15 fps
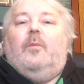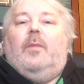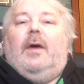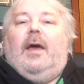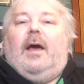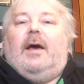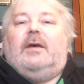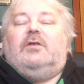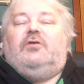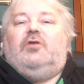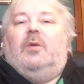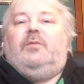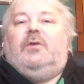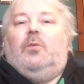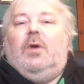It has
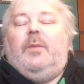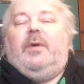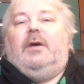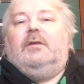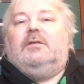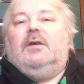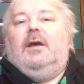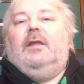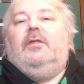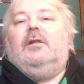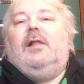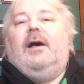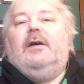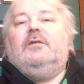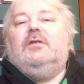dropped a wee bit in the
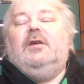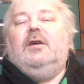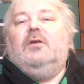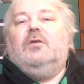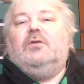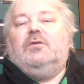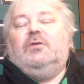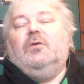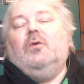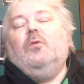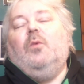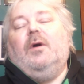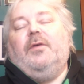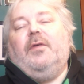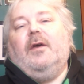last year or so,
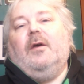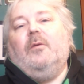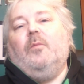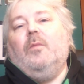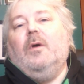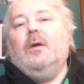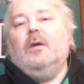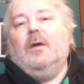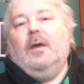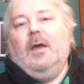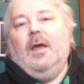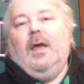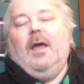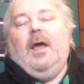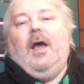with him
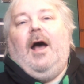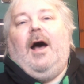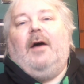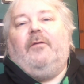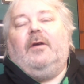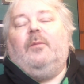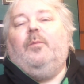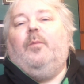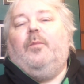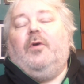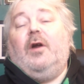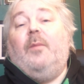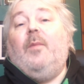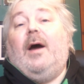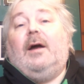having
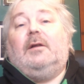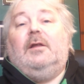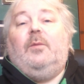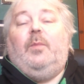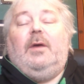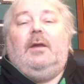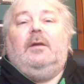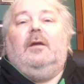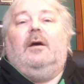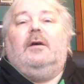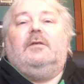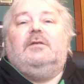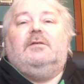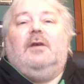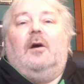primarily been a
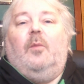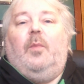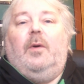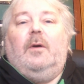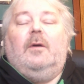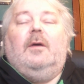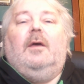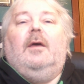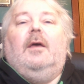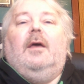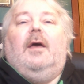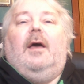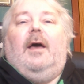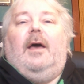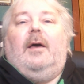sub
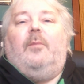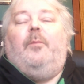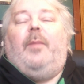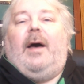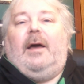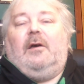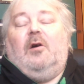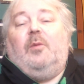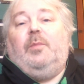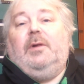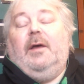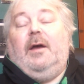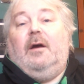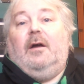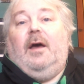and backup
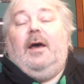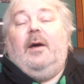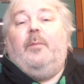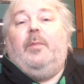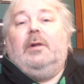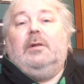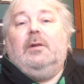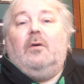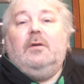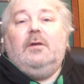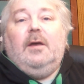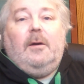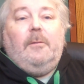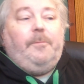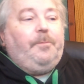player at
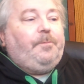Bologna.